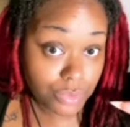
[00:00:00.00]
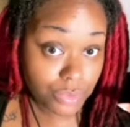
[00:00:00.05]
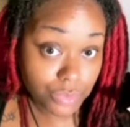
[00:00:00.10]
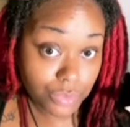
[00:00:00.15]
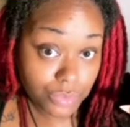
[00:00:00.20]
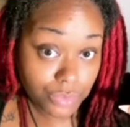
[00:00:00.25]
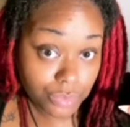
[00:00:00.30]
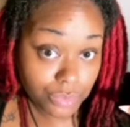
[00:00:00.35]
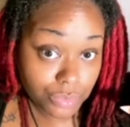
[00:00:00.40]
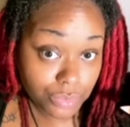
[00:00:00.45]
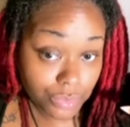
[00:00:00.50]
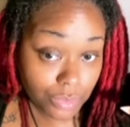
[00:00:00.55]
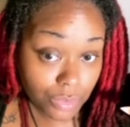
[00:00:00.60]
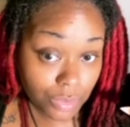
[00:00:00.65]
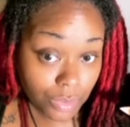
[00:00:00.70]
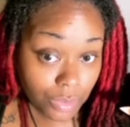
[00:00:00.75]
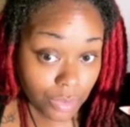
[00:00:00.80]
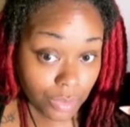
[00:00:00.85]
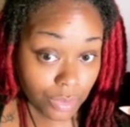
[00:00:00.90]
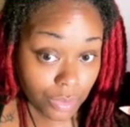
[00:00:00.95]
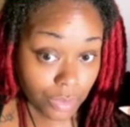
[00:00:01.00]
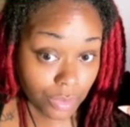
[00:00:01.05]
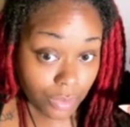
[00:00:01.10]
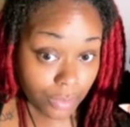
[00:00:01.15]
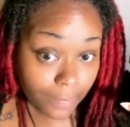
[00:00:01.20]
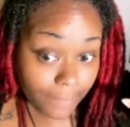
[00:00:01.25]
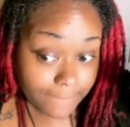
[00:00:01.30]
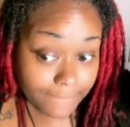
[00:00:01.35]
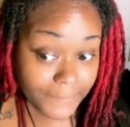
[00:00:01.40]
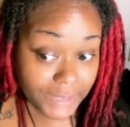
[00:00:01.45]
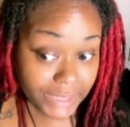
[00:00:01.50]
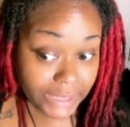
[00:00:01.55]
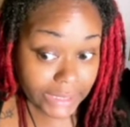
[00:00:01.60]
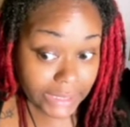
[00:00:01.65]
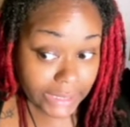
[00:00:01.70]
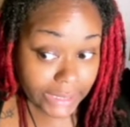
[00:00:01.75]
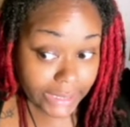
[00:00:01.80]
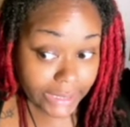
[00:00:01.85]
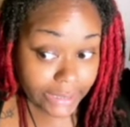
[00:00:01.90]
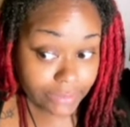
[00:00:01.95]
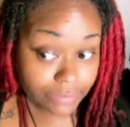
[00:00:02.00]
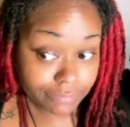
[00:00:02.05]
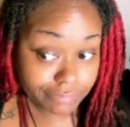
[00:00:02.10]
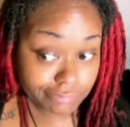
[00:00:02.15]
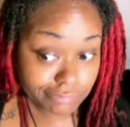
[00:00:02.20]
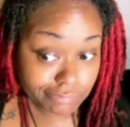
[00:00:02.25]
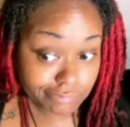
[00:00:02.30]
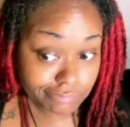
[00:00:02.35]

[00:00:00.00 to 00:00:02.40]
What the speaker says: to, but